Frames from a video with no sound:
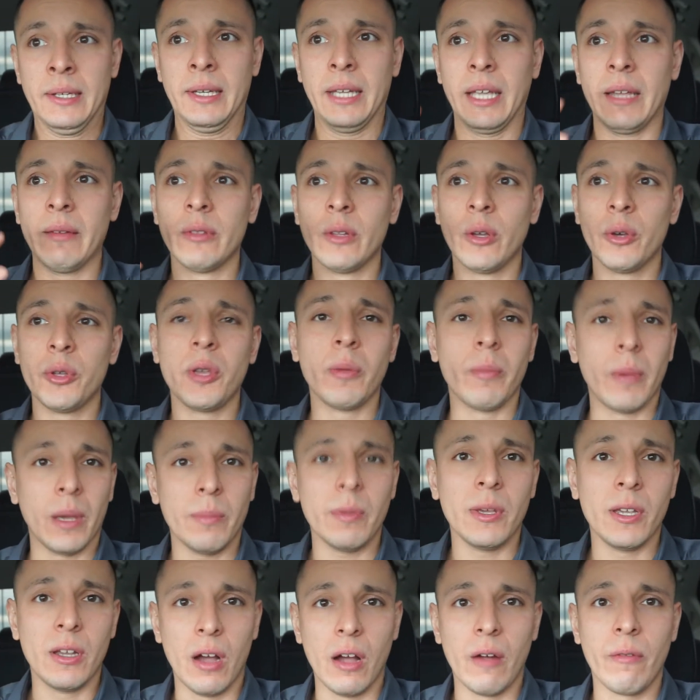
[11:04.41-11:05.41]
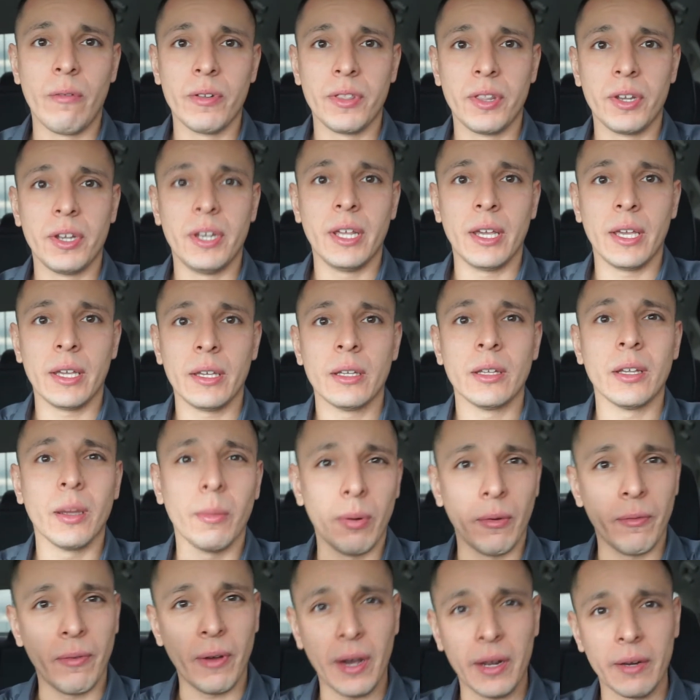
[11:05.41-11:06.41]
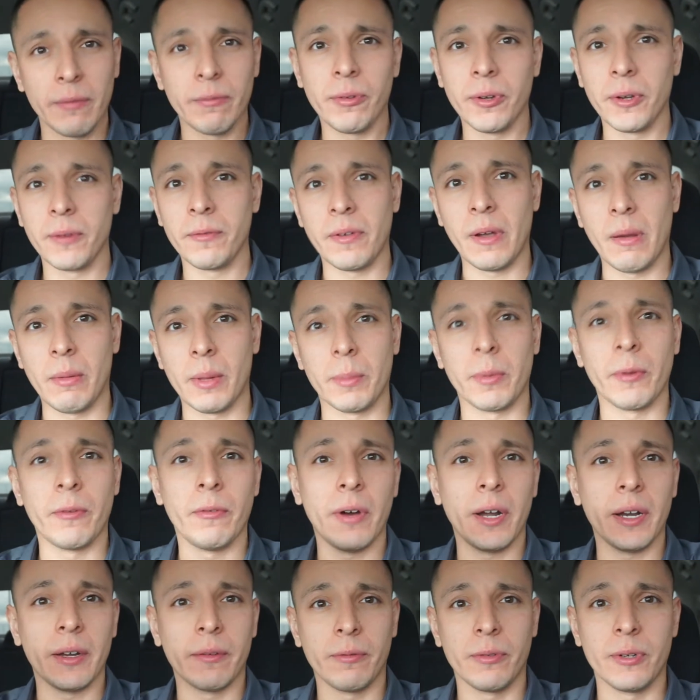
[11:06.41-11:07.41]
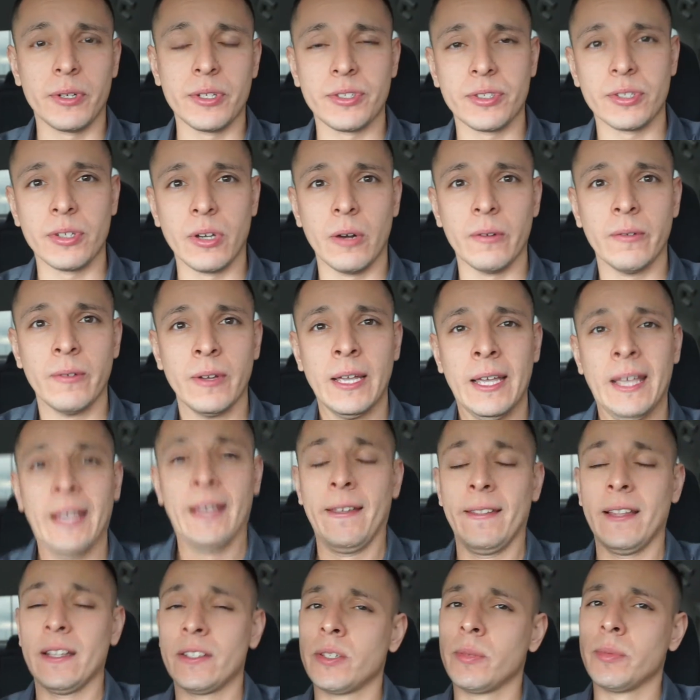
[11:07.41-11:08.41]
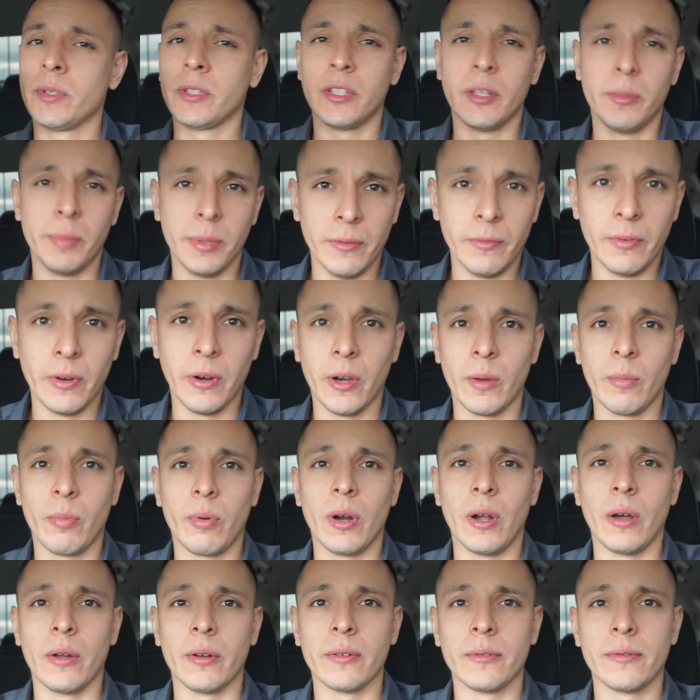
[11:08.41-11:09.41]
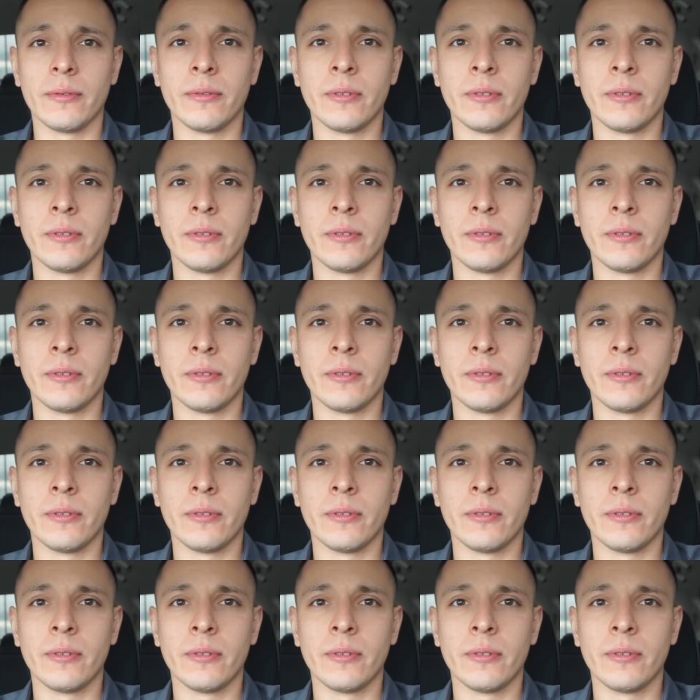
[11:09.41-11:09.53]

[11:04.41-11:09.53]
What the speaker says: Even though you may be gone for the day, you're providing for your family, providing for yourself. That's something to be very proud of.